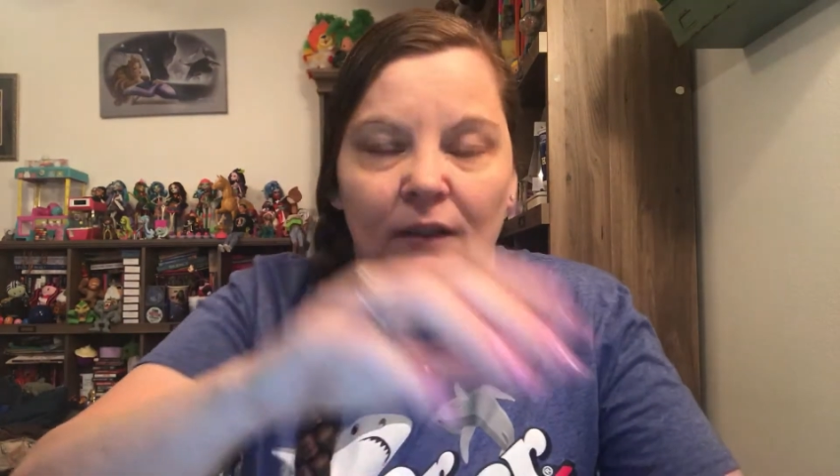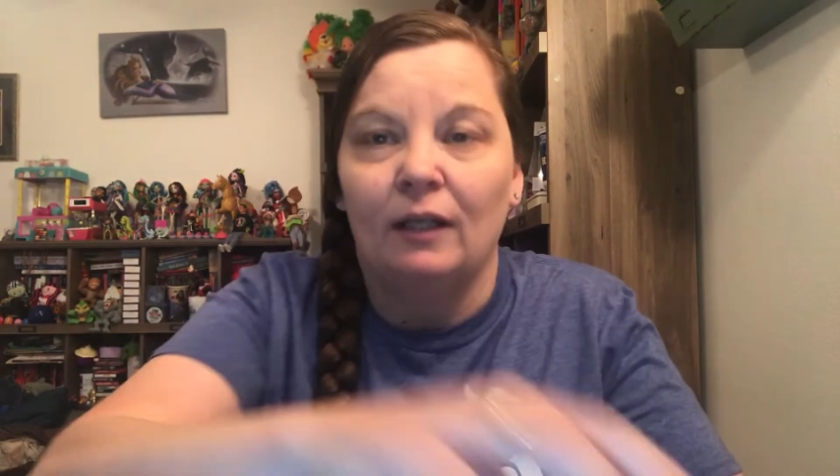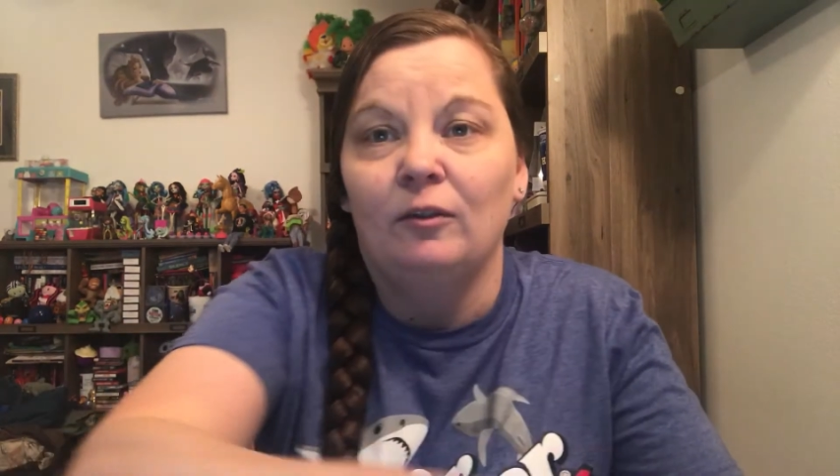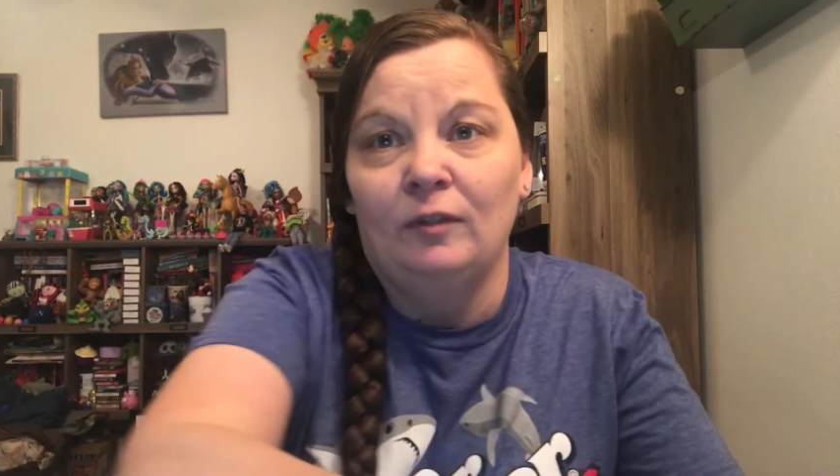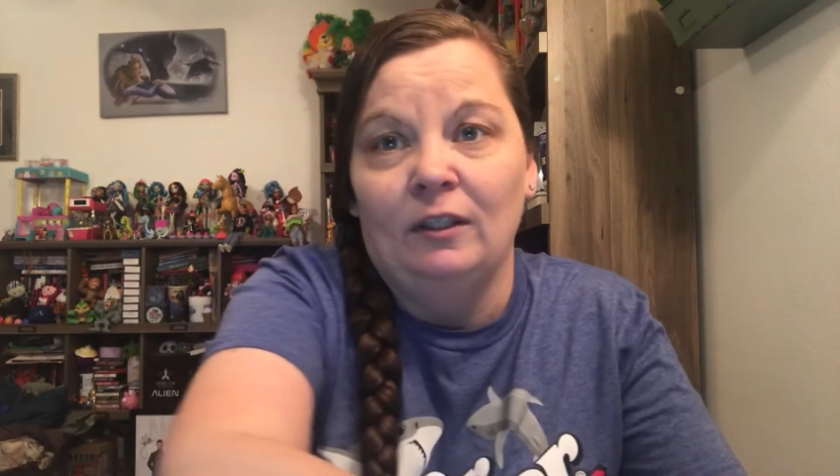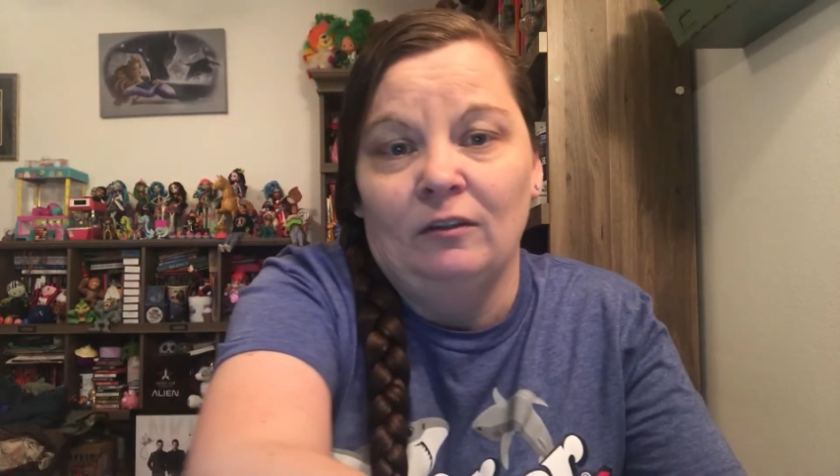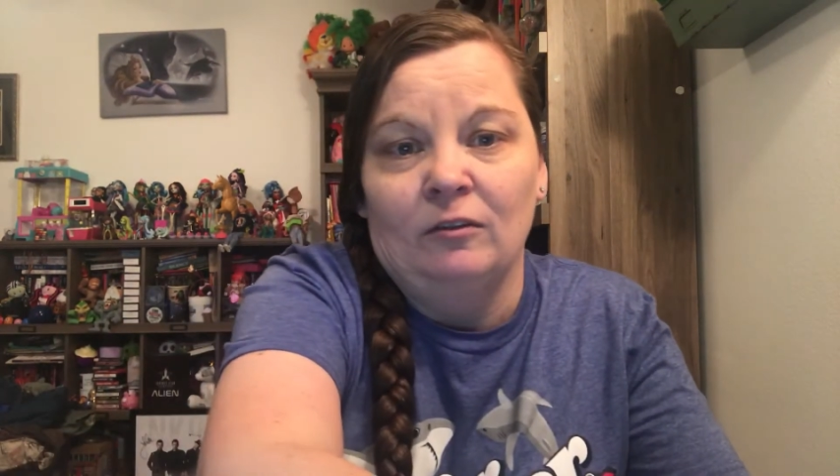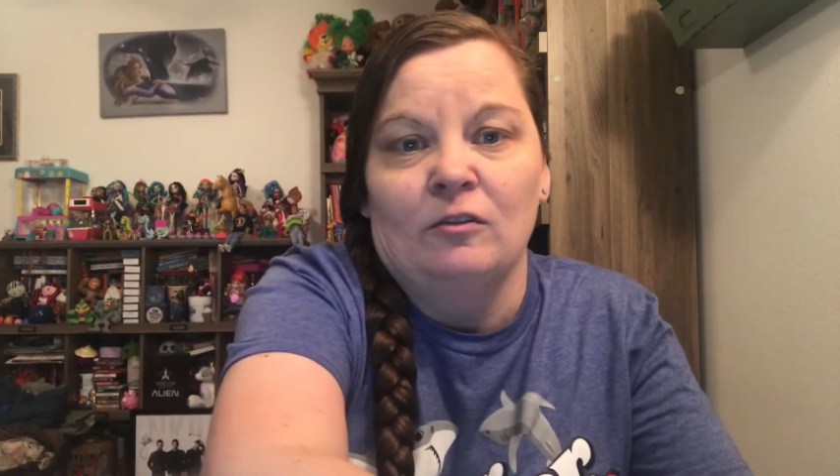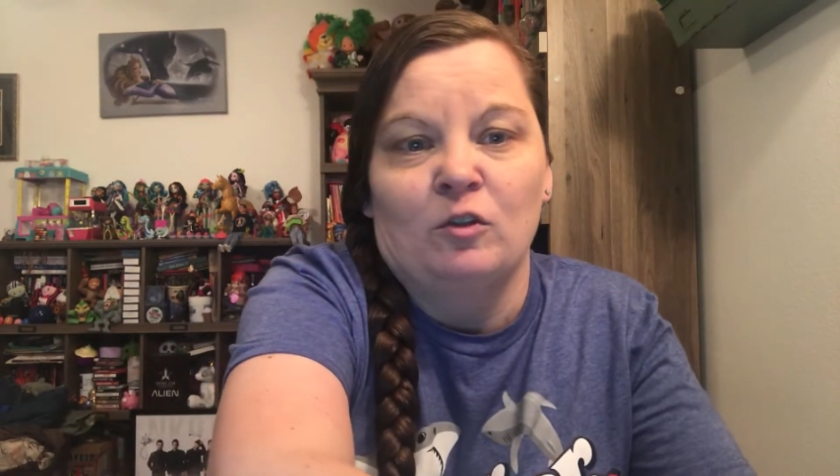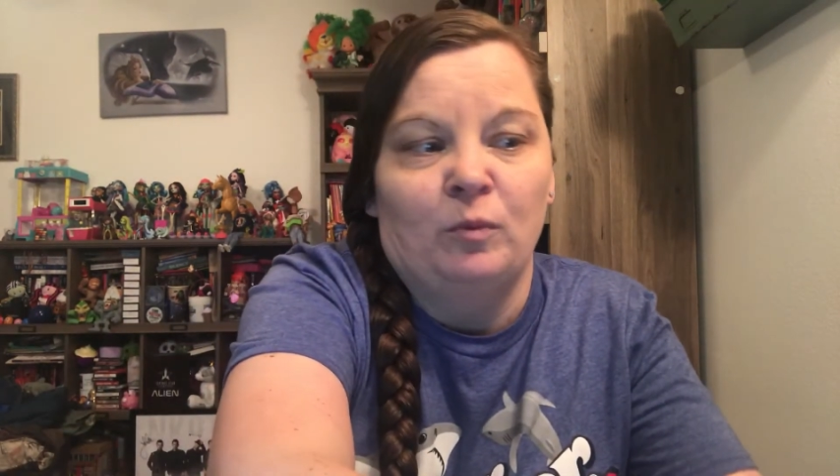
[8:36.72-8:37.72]
I do need to
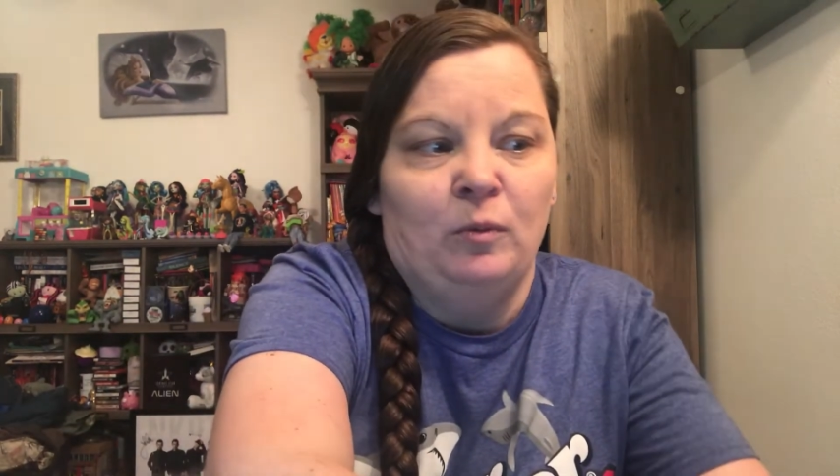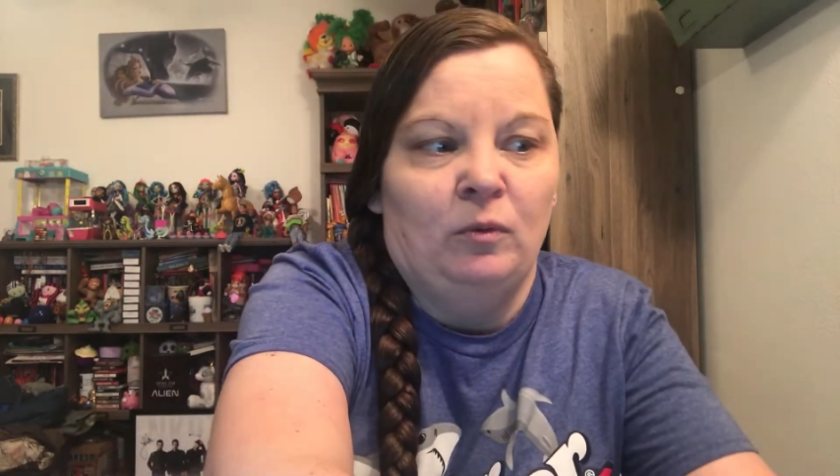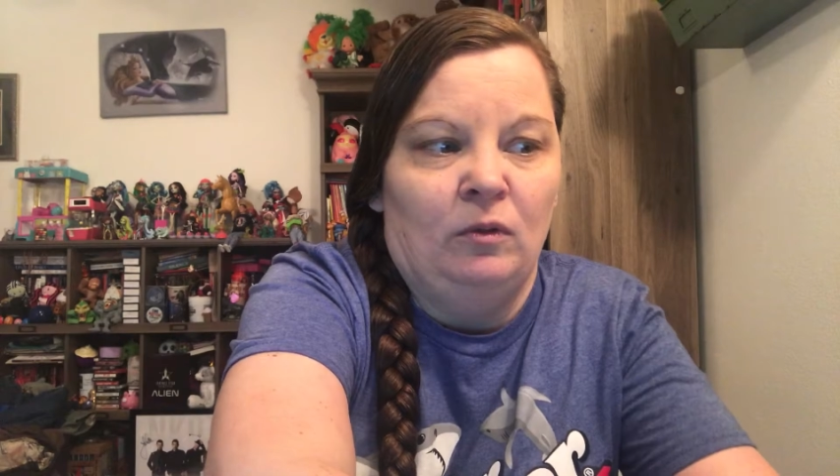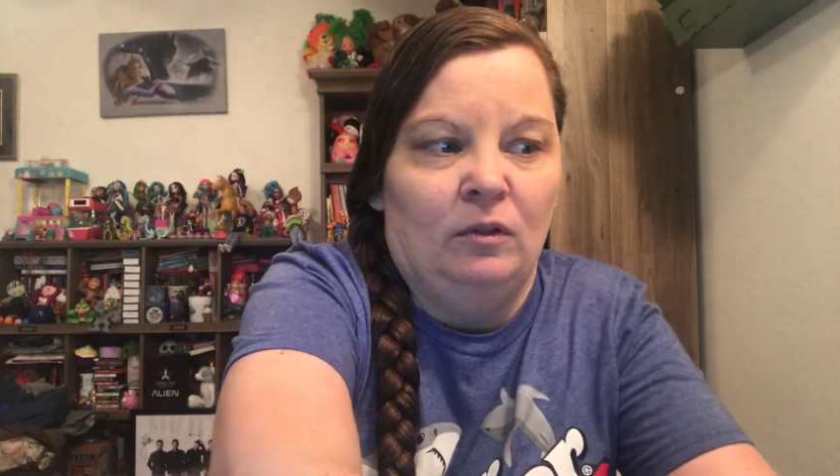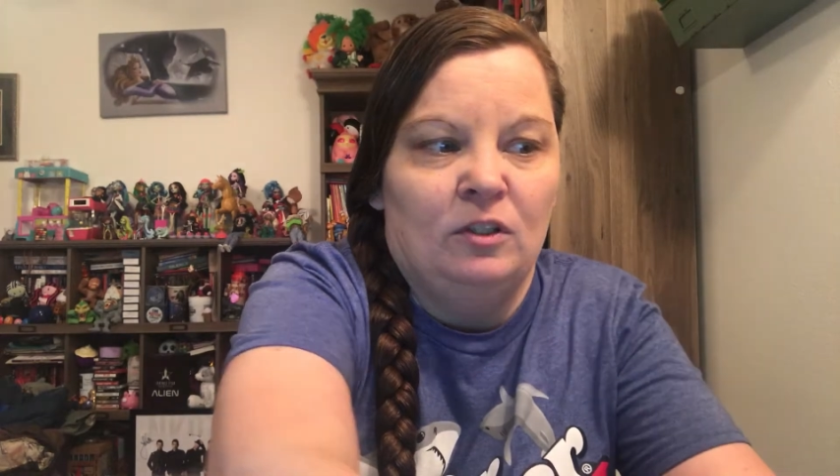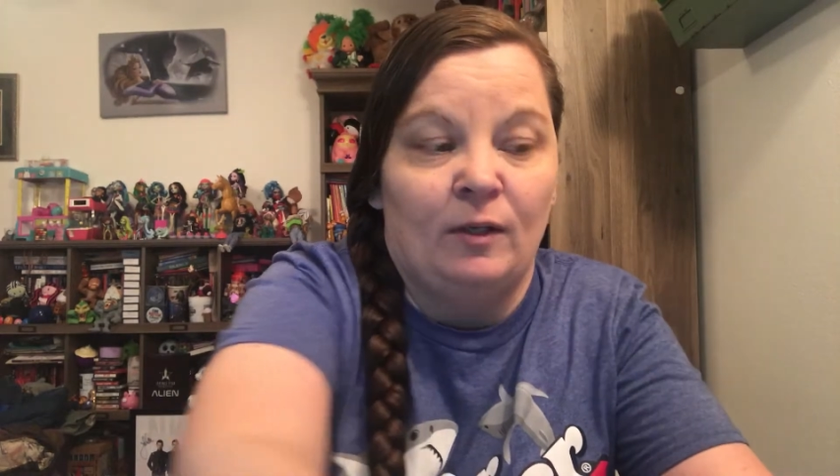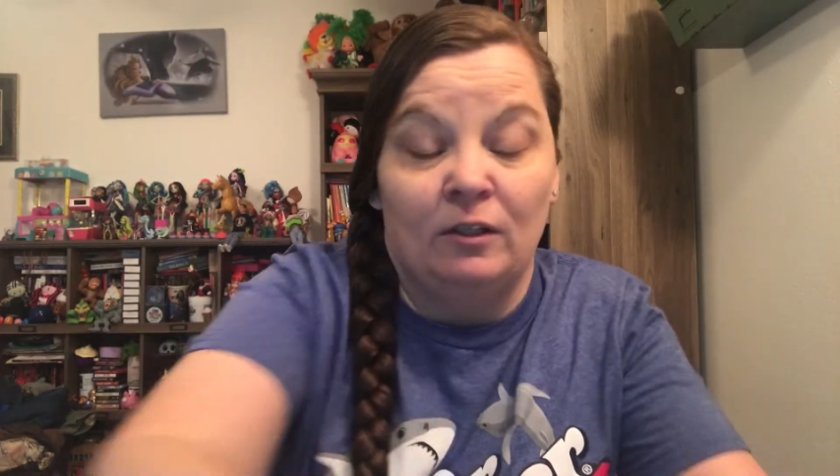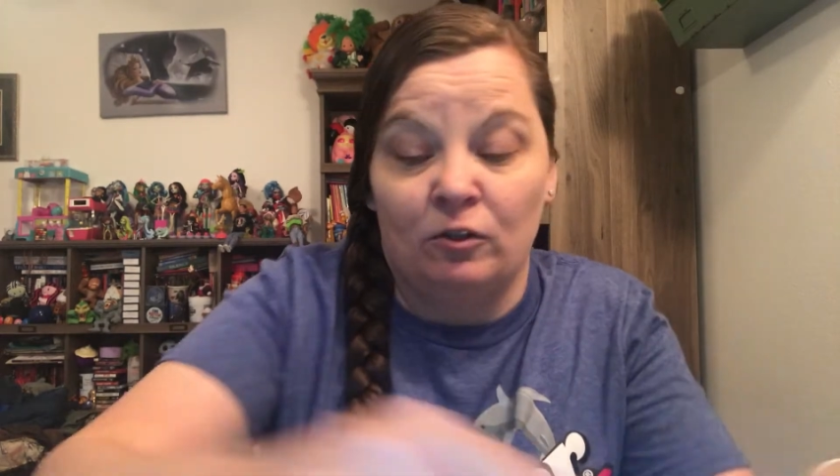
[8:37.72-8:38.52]
learn so I